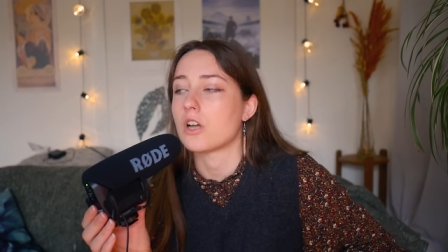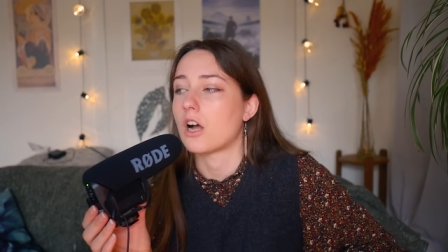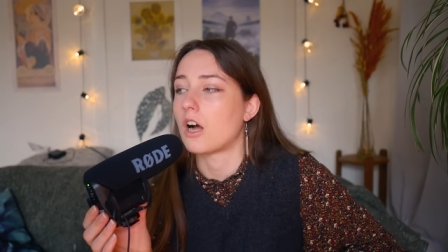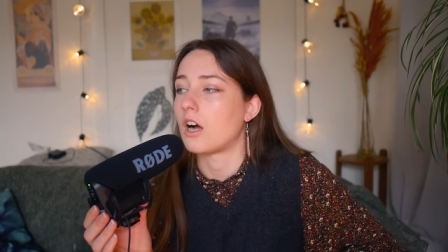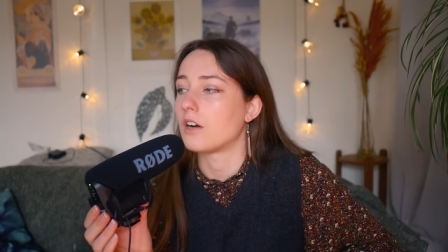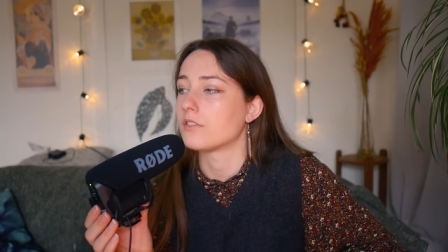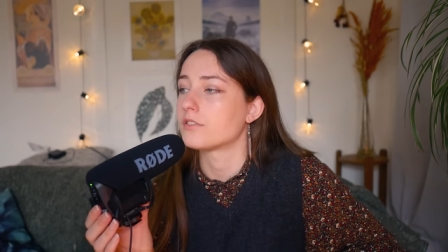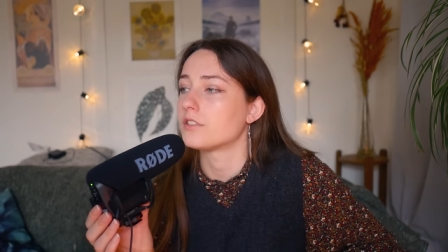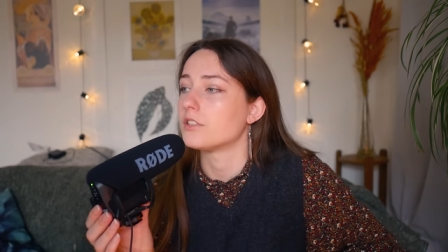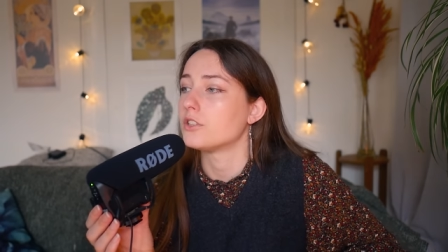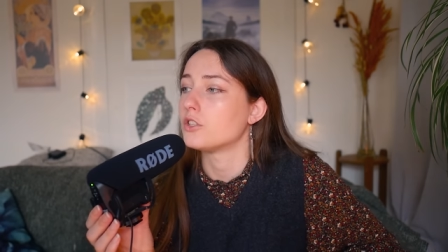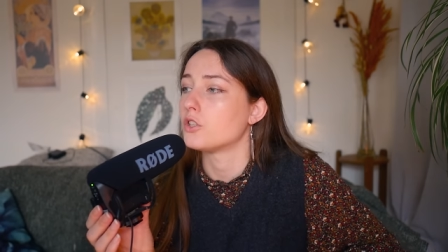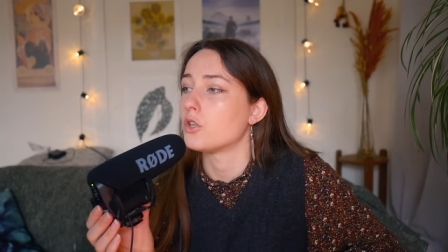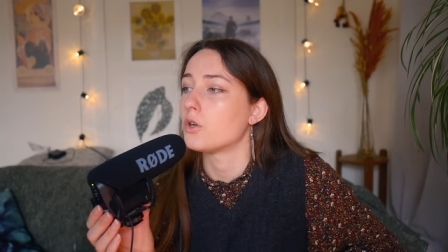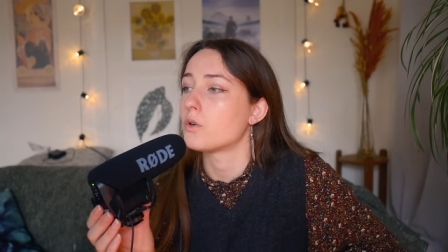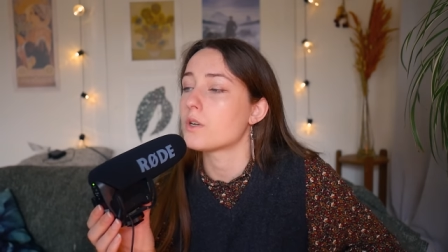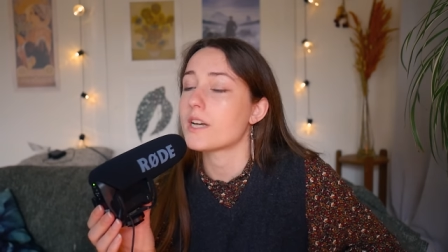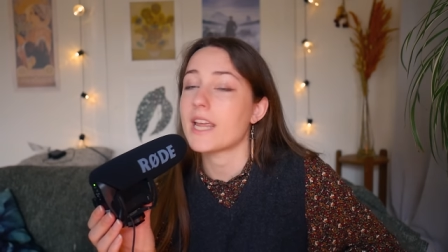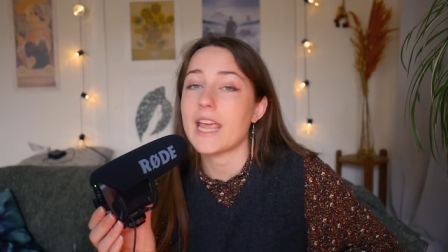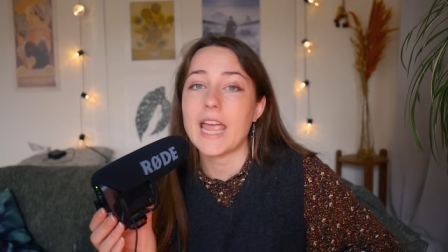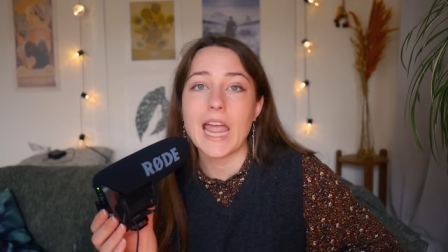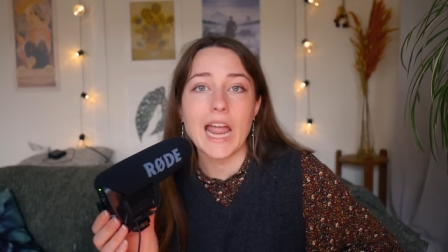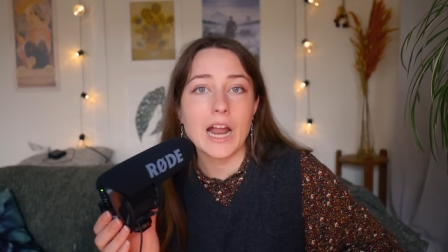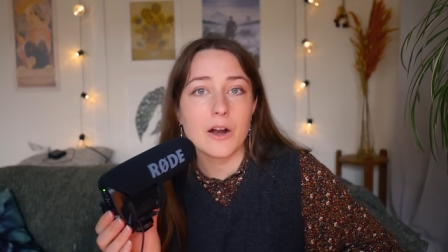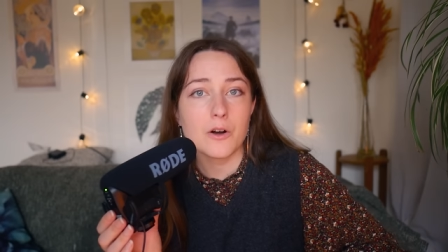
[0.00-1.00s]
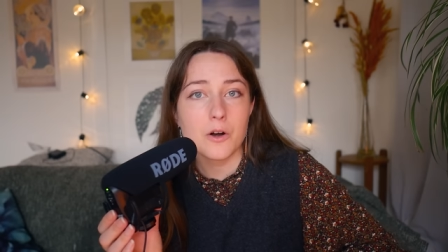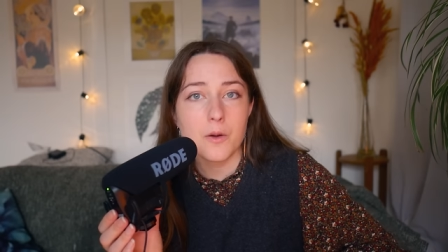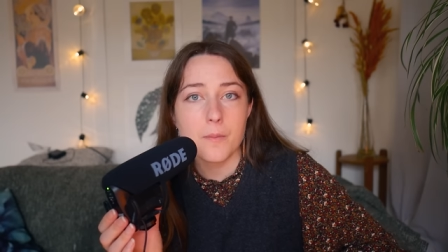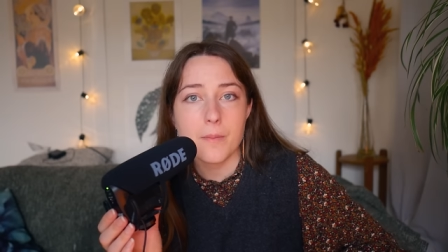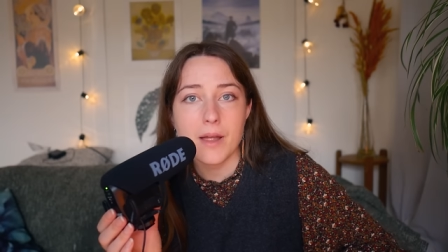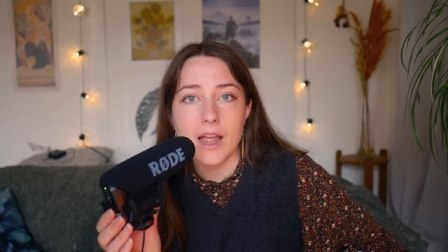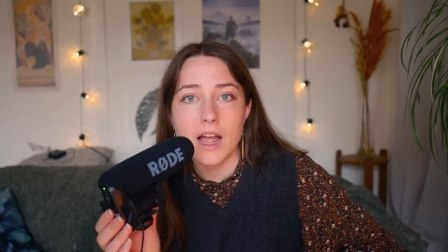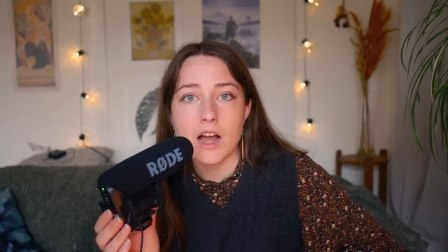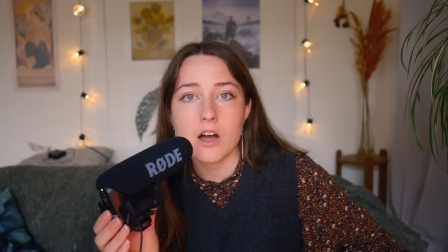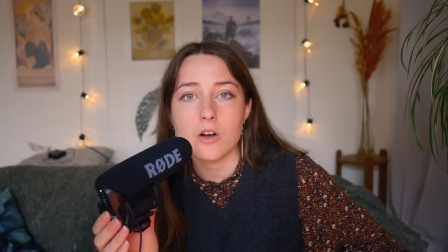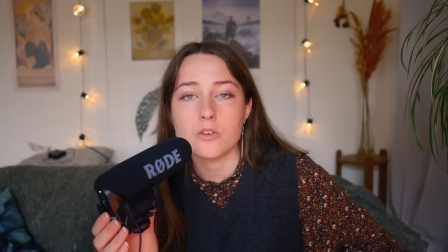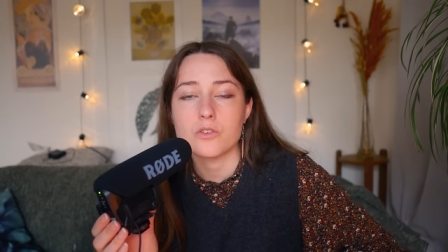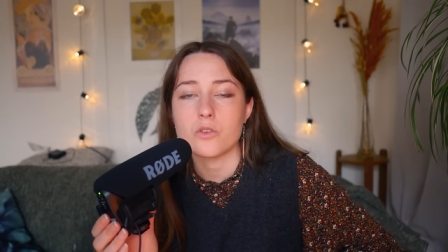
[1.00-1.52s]
often don't care
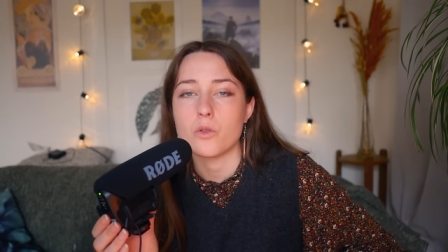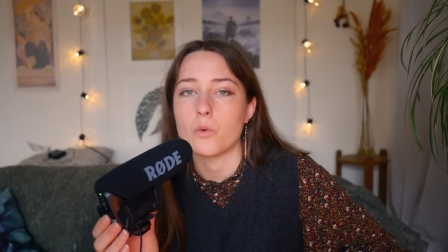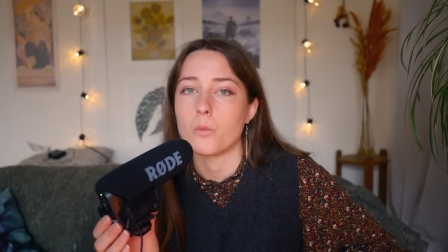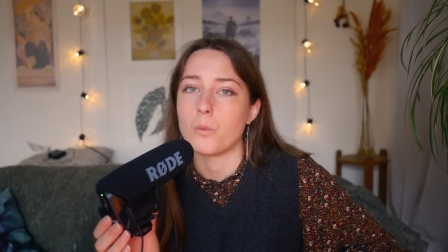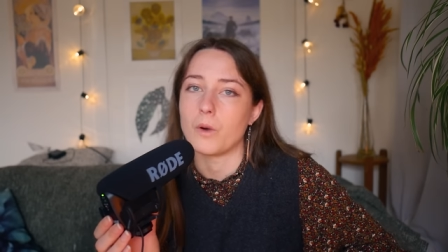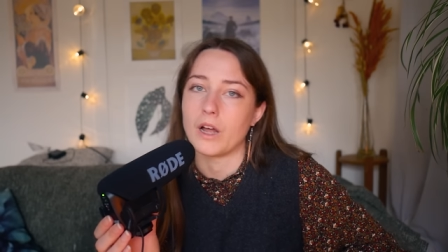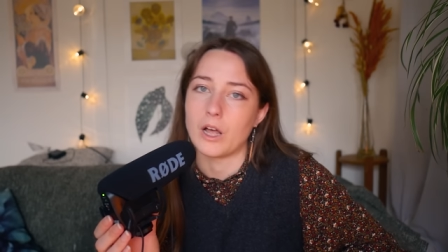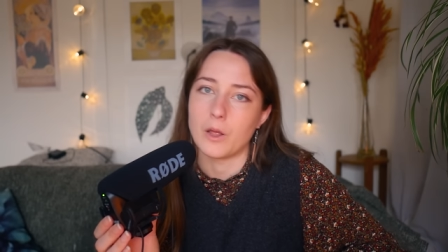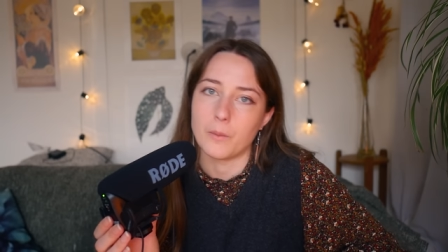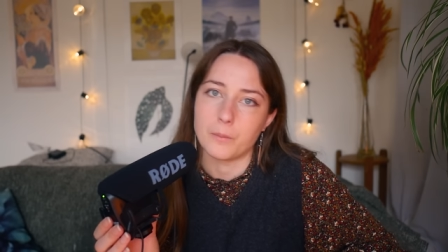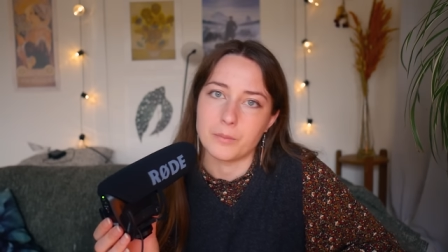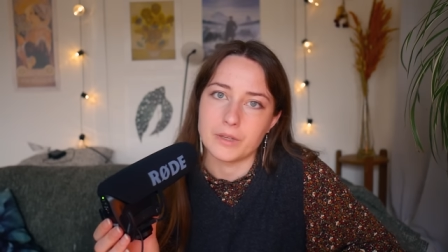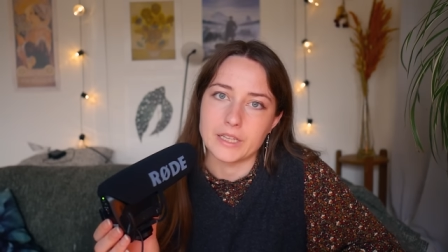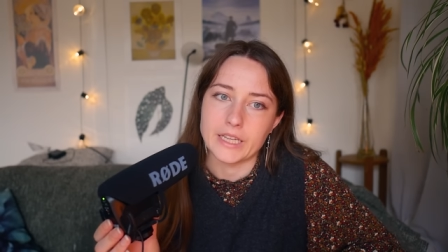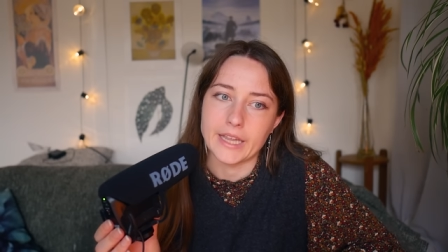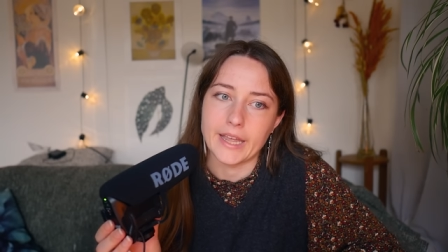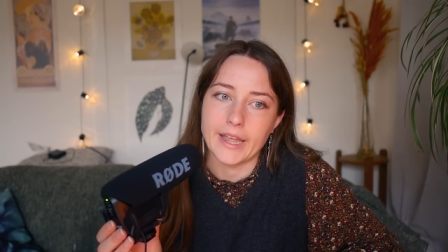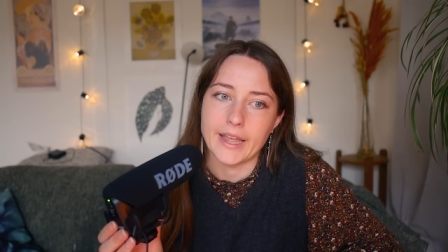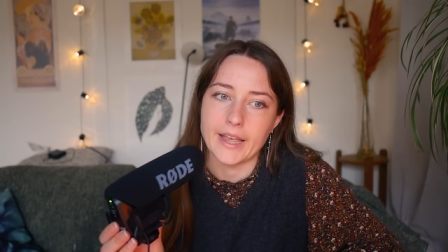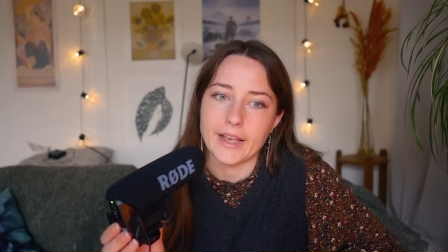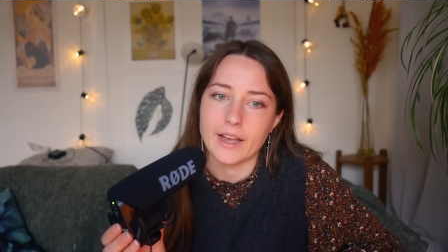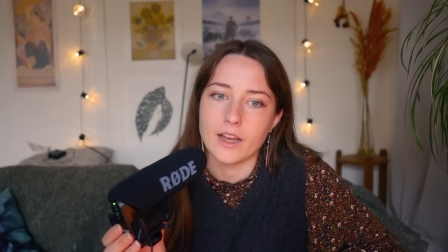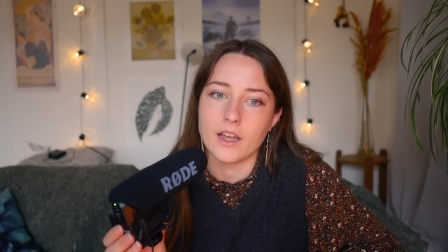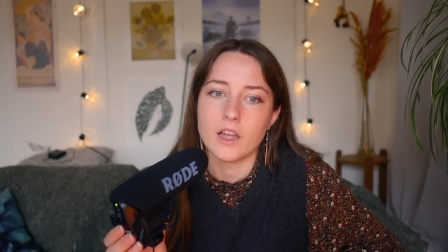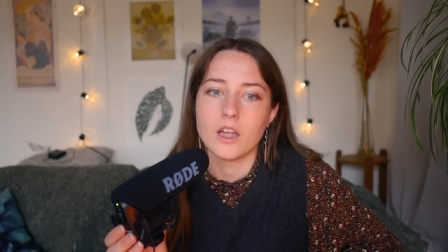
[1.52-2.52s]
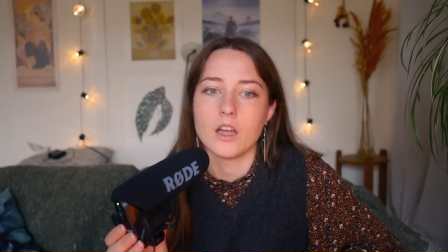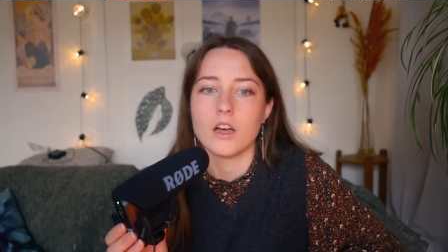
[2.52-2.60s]
about the well-being